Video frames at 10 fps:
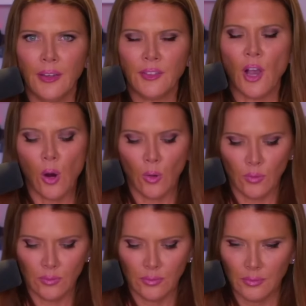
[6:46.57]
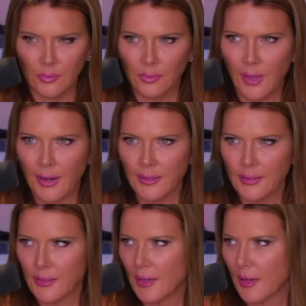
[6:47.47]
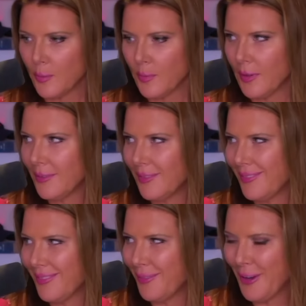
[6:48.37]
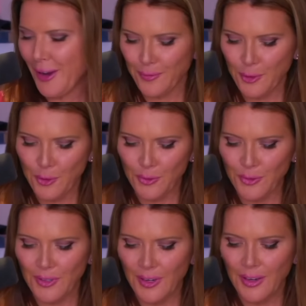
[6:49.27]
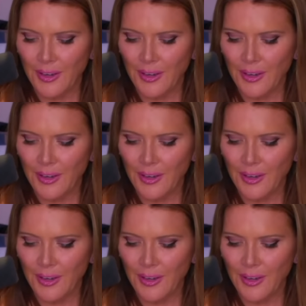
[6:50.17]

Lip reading: So, ladies and gentlemen, we have news